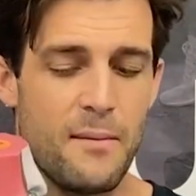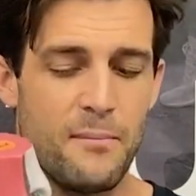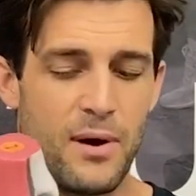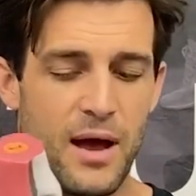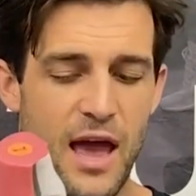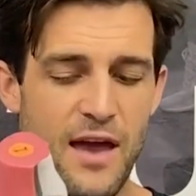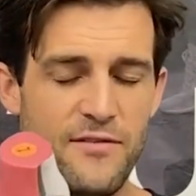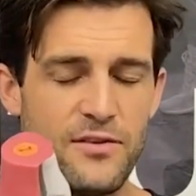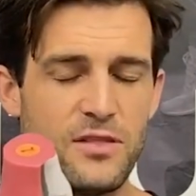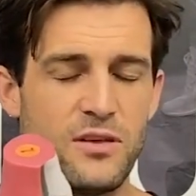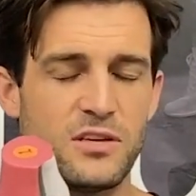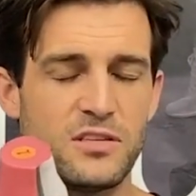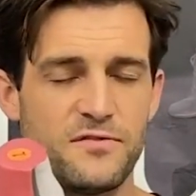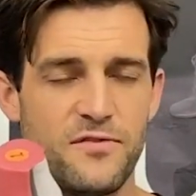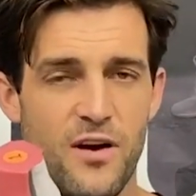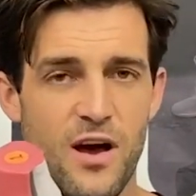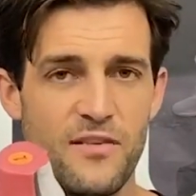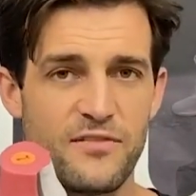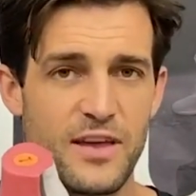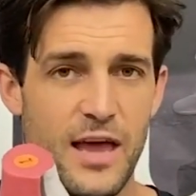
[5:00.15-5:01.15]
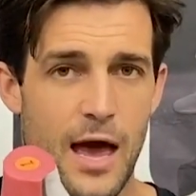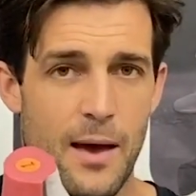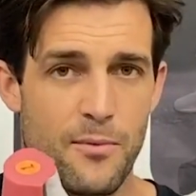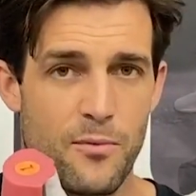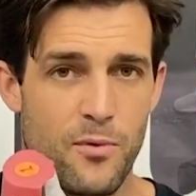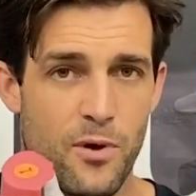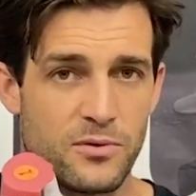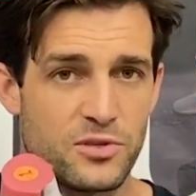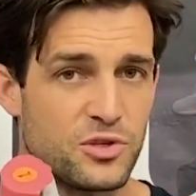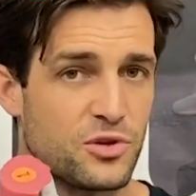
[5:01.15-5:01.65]
by having those 5
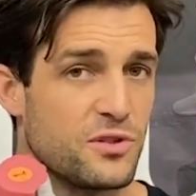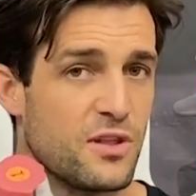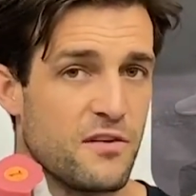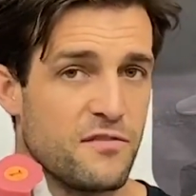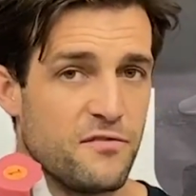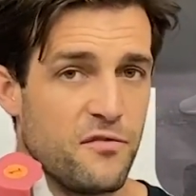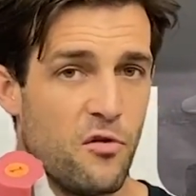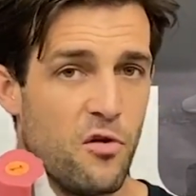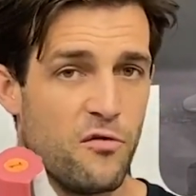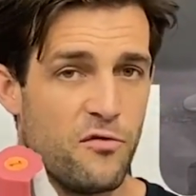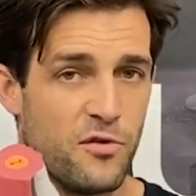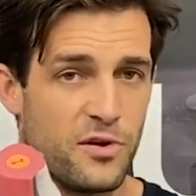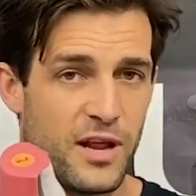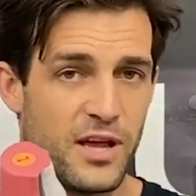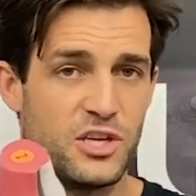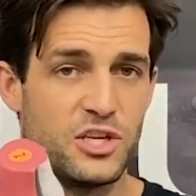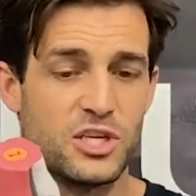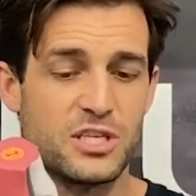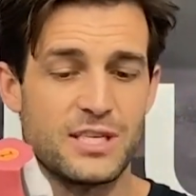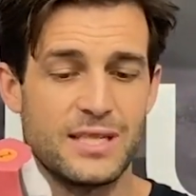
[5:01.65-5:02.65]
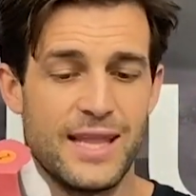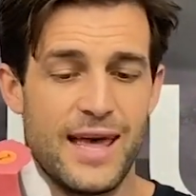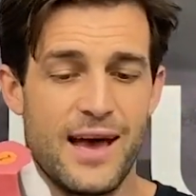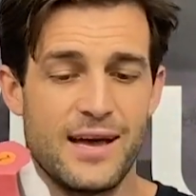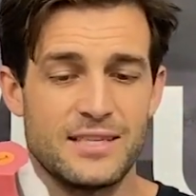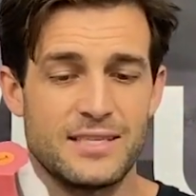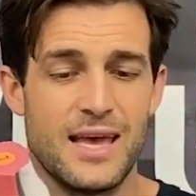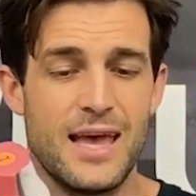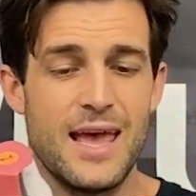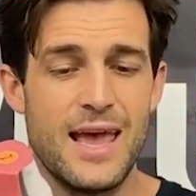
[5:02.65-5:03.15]
carbon rods through that forefoot, it just
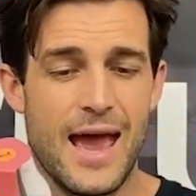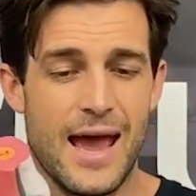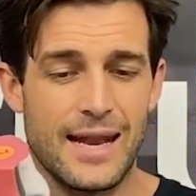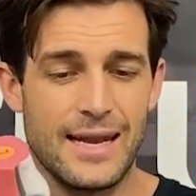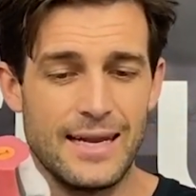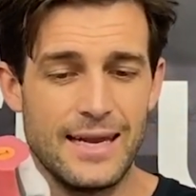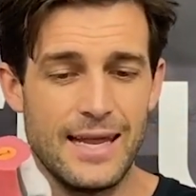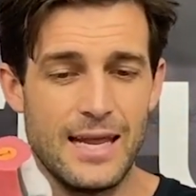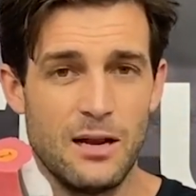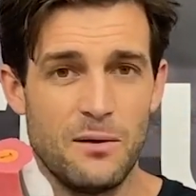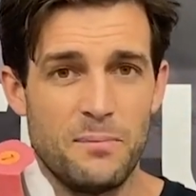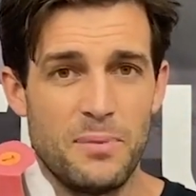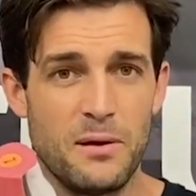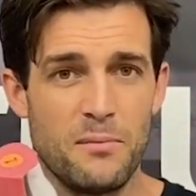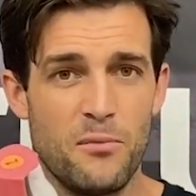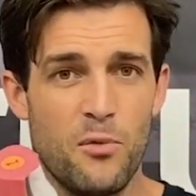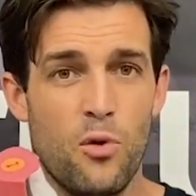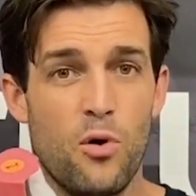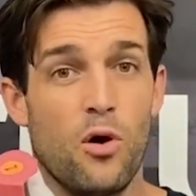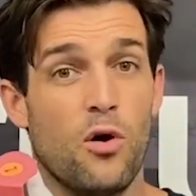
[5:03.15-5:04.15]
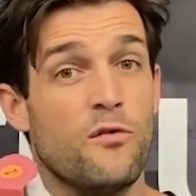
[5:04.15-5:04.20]
allows a little bit more